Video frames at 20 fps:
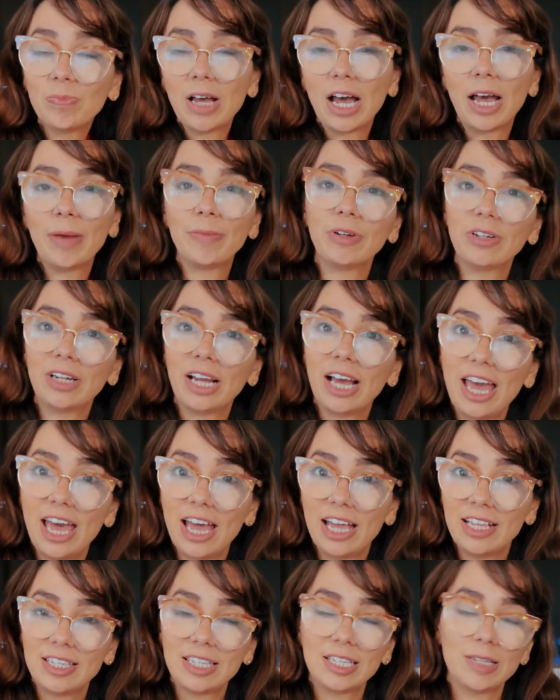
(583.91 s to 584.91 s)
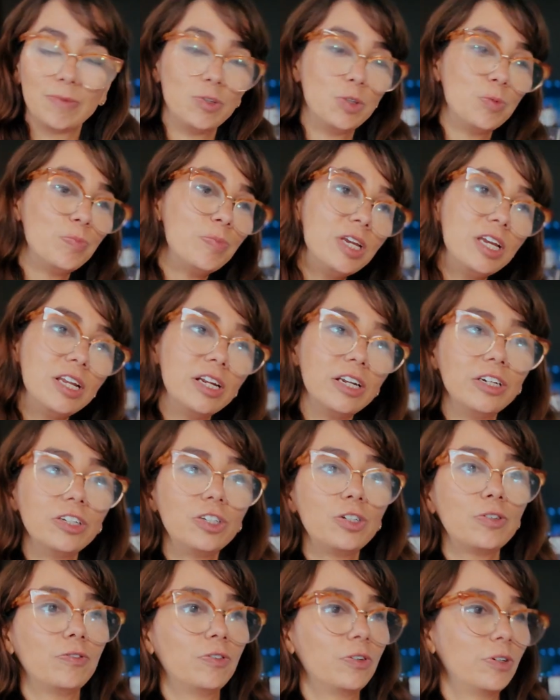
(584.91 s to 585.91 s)
I'm gonna add some
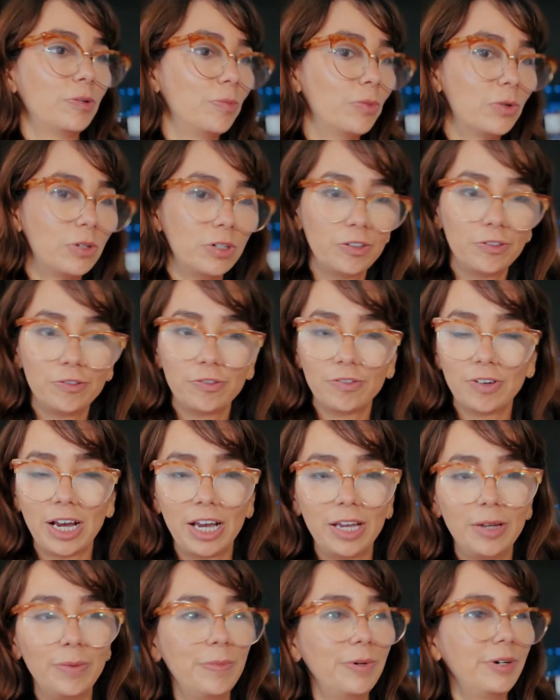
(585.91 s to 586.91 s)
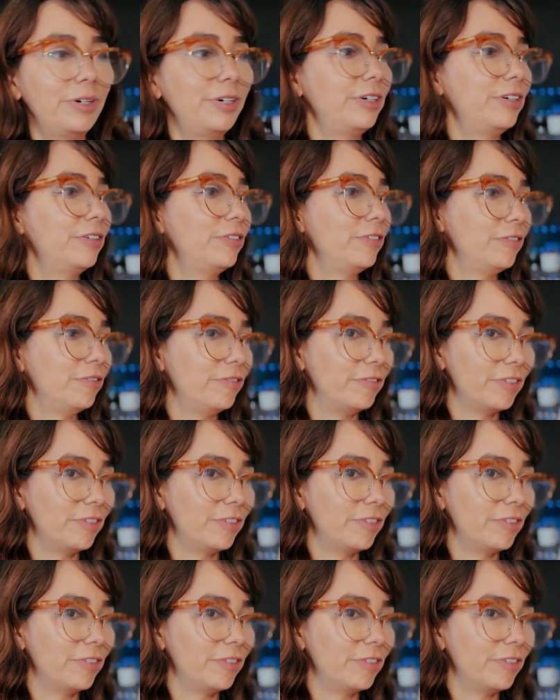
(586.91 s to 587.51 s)
spinach for more fiber,